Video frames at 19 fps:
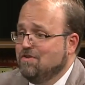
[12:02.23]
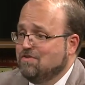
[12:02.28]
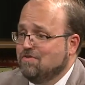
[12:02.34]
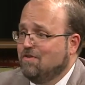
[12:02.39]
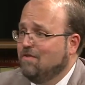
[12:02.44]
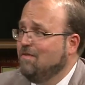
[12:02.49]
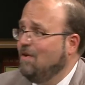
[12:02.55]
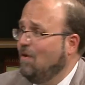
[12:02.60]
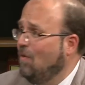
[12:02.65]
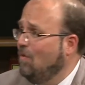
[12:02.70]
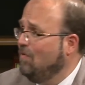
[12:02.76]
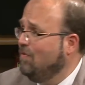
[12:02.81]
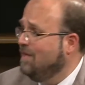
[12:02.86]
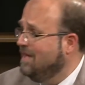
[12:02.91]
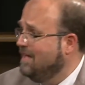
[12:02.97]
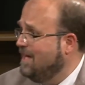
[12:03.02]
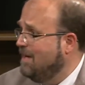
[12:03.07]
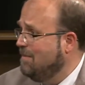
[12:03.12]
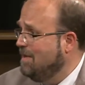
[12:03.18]
It's sort of an old
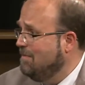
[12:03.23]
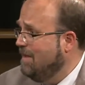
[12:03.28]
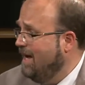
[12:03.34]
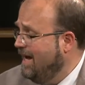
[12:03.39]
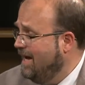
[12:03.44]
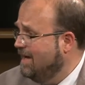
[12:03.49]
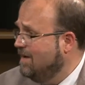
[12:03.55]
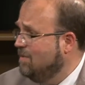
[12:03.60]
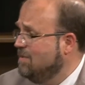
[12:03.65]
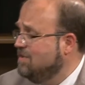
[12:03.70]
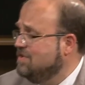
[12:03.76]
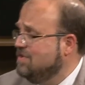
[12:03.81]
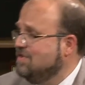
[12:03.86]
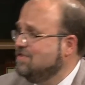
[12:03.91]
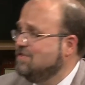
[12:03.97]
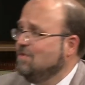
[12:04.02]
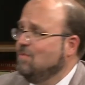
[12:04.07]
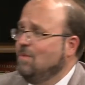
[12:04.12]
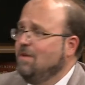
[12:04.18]
thing coming back, which
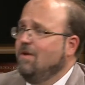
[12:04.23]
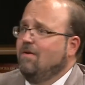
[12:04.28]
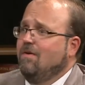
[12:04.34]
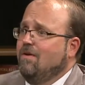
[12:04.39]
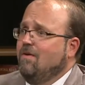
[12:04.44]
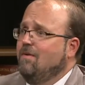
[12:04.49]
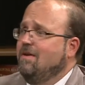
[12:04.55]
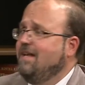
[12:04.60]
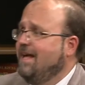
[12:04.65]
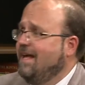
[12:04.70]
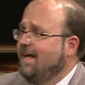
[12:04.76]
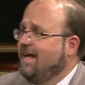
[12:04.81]
is that we are going to